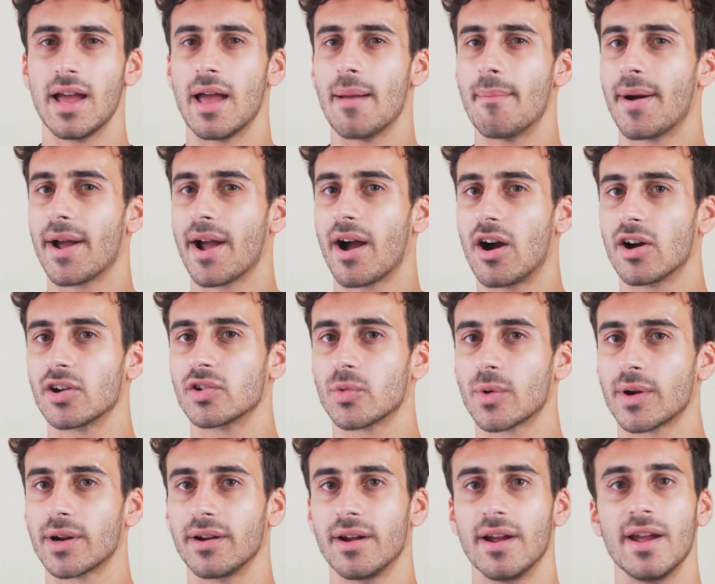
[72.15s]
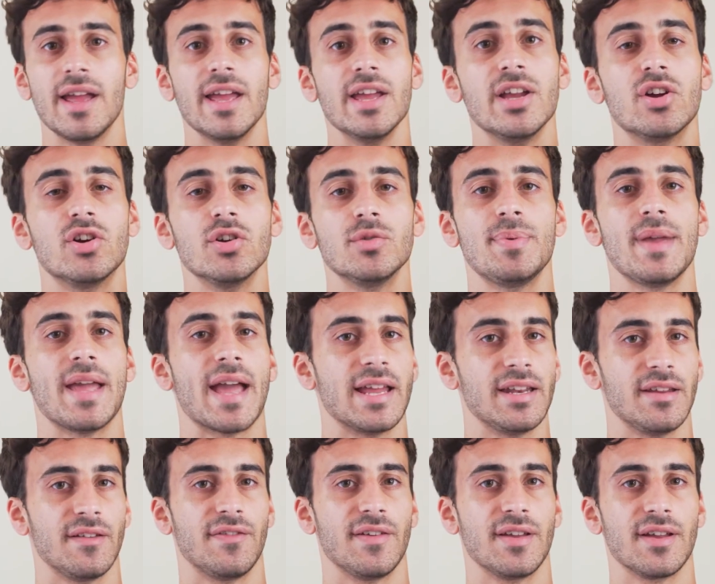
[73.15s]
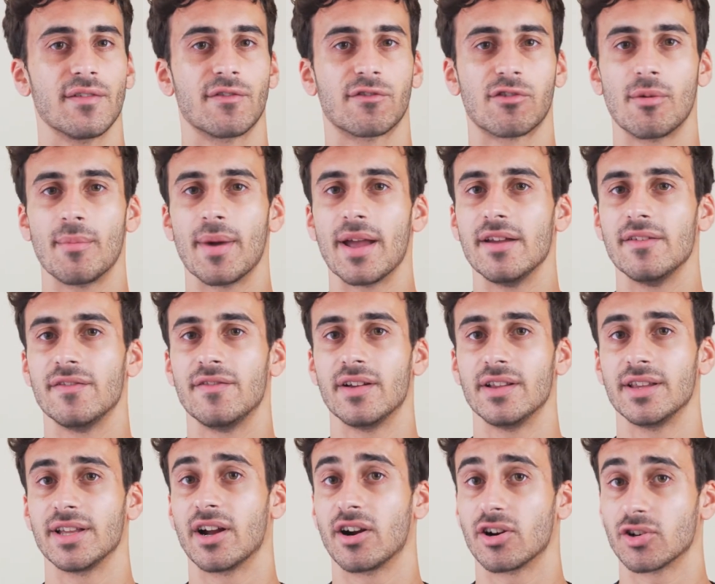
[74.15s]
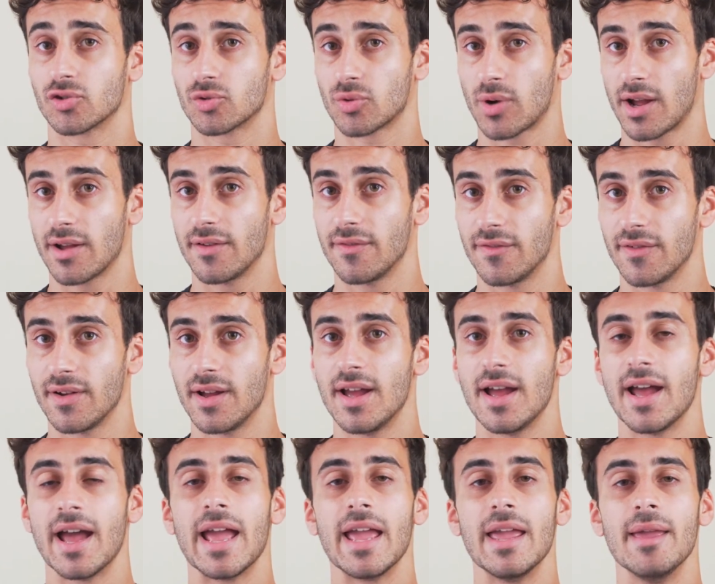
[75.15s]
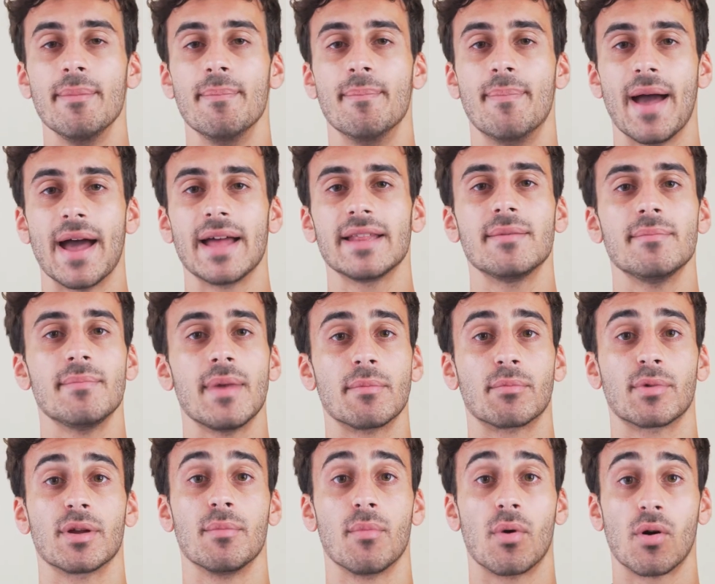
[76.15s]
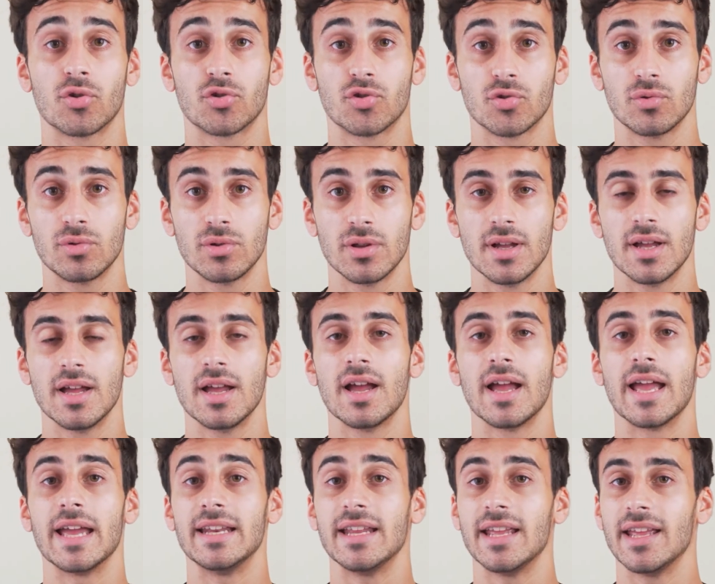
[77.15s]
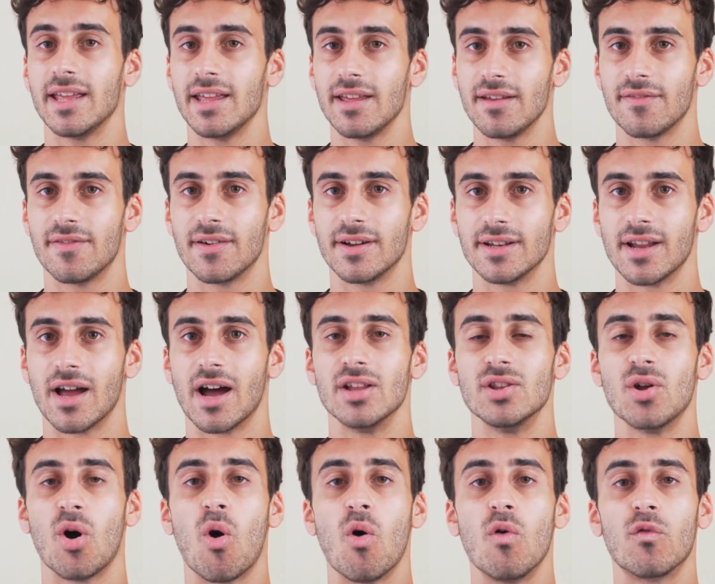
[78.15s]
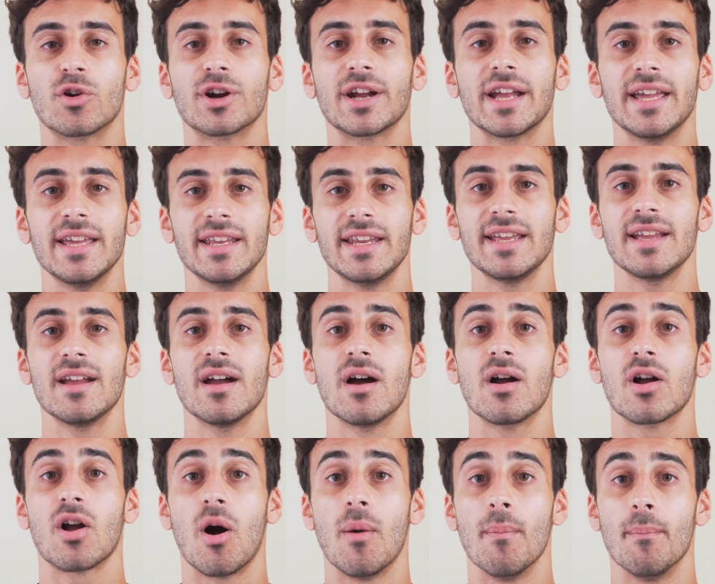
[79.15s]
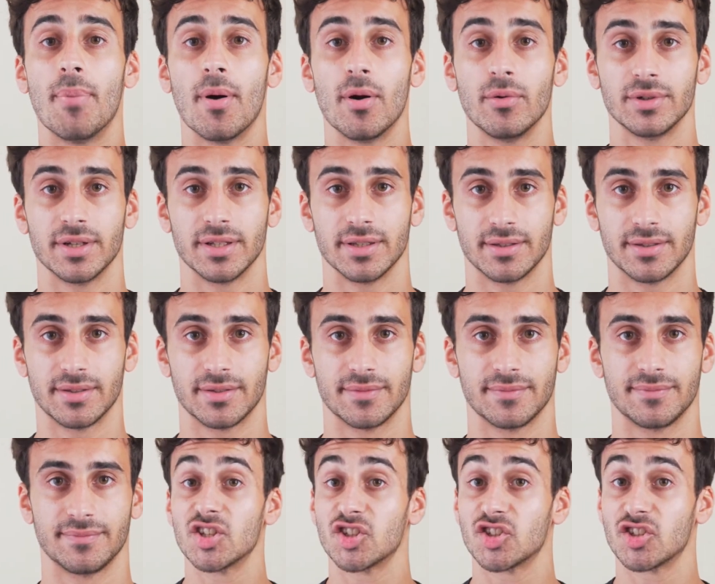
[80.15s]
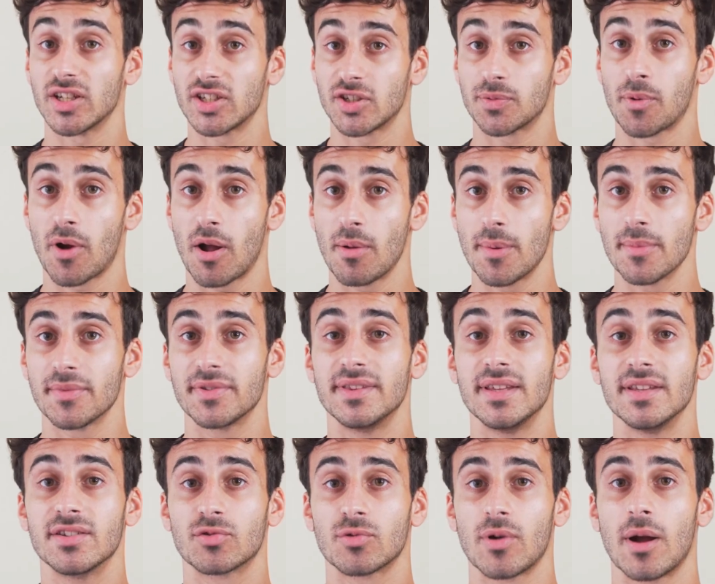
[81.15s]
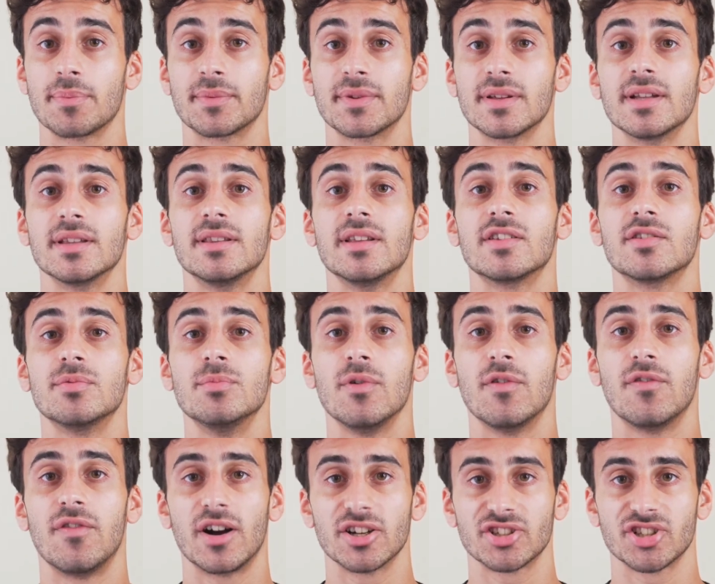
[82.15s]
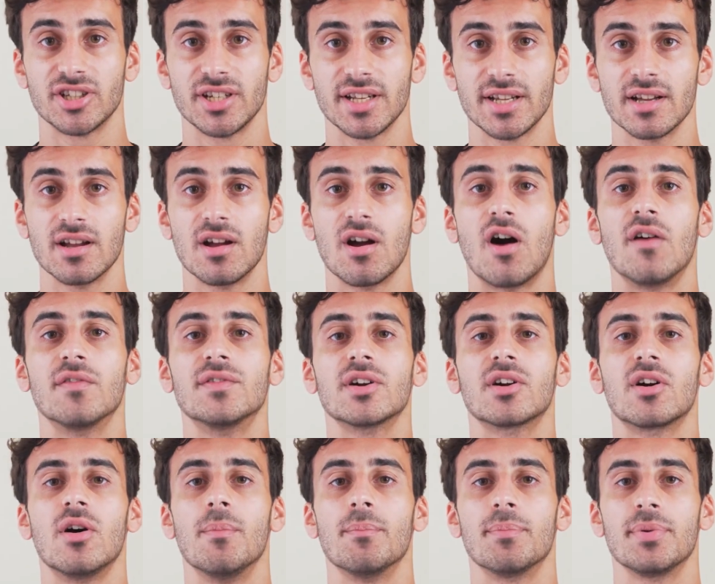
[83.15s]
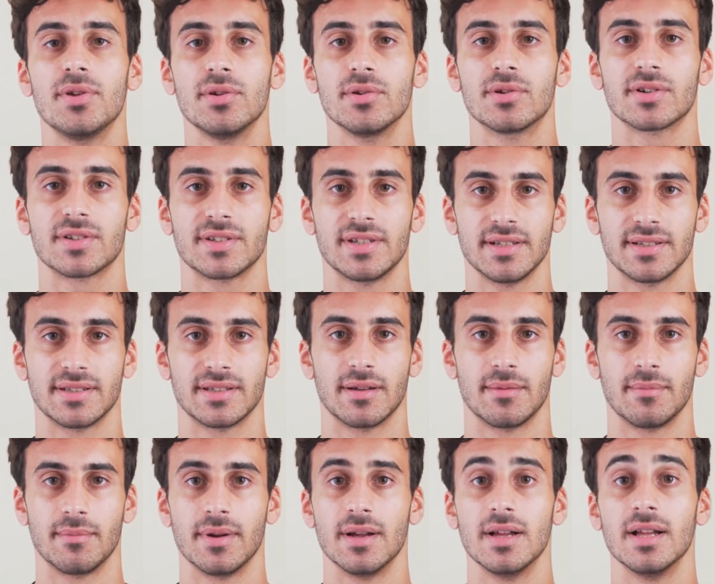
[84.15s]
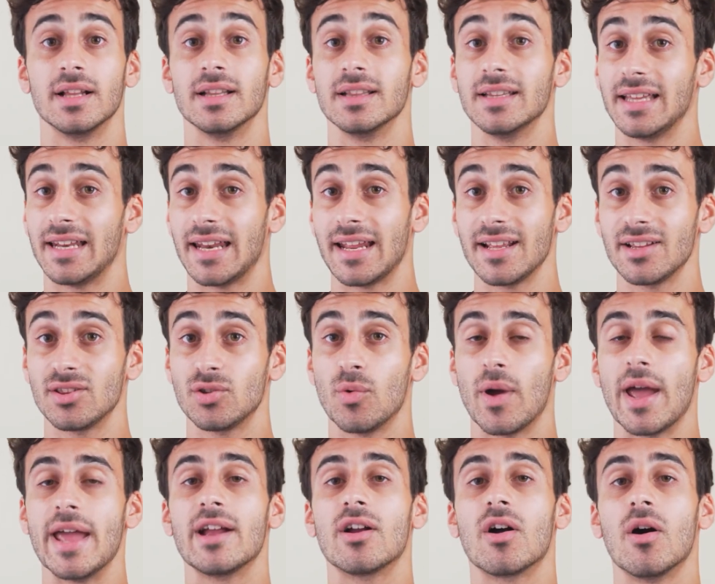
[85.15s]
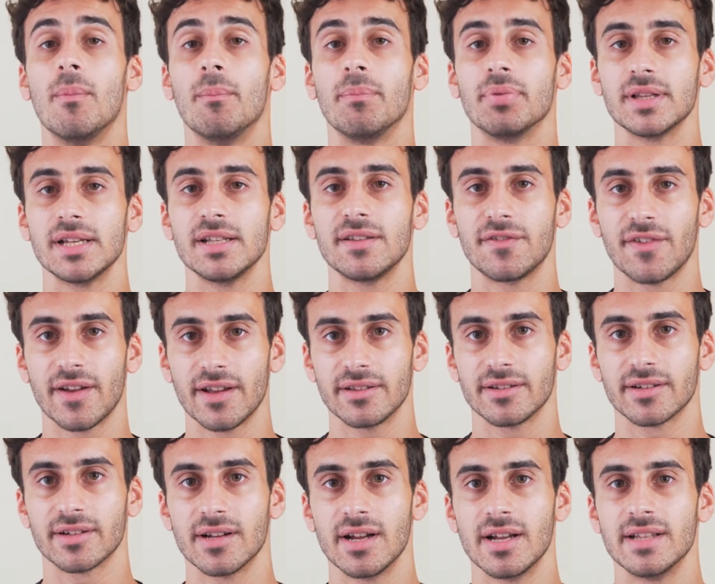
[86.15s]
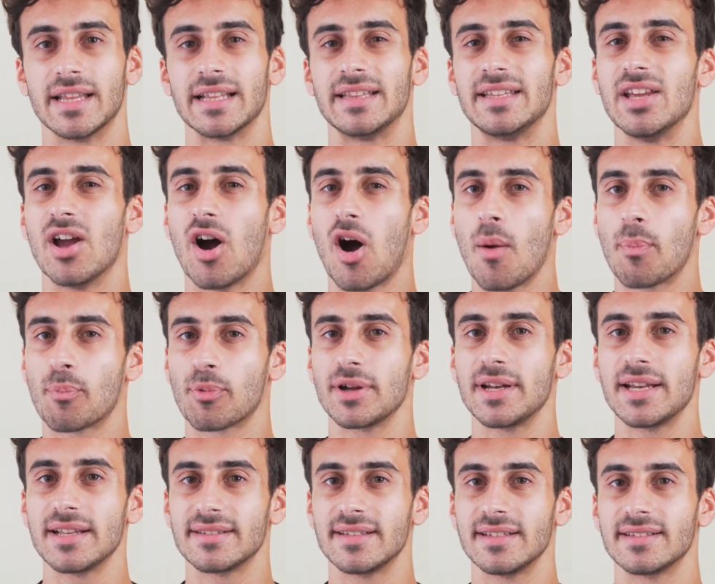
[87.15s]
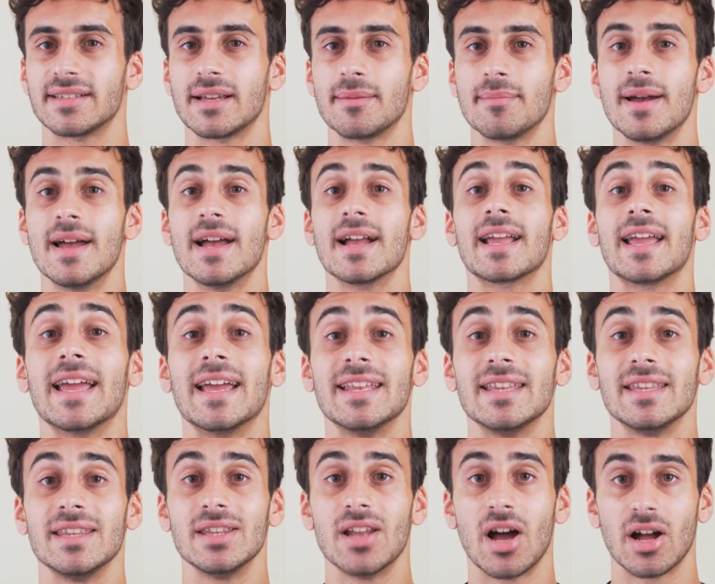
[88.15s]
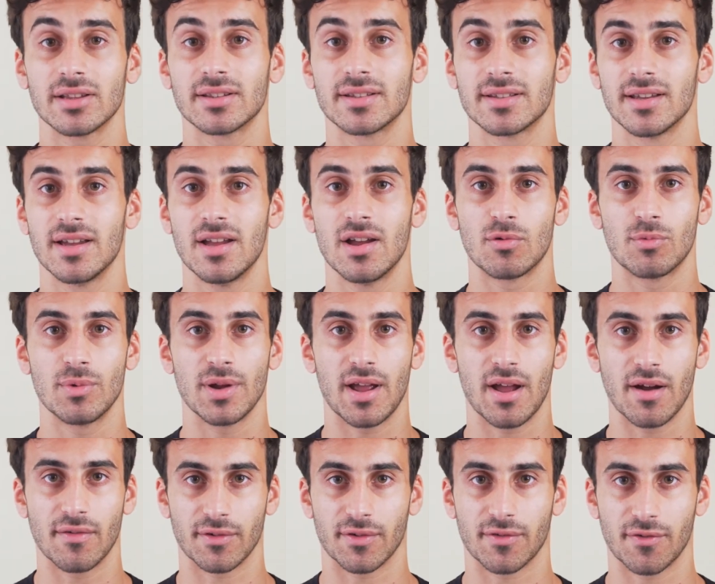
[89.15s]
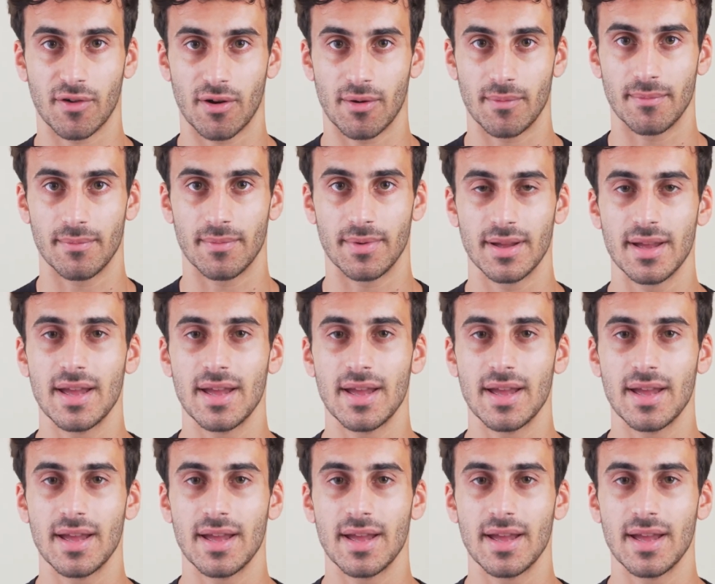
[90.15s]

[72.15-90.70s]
And by hardware, it could be anything from a failing hard drive, a bad memory module, and even an overheating component. Such problems disrupt the smooth functioning of the computer system, leading to a complete failure that the operating system cannot recover from.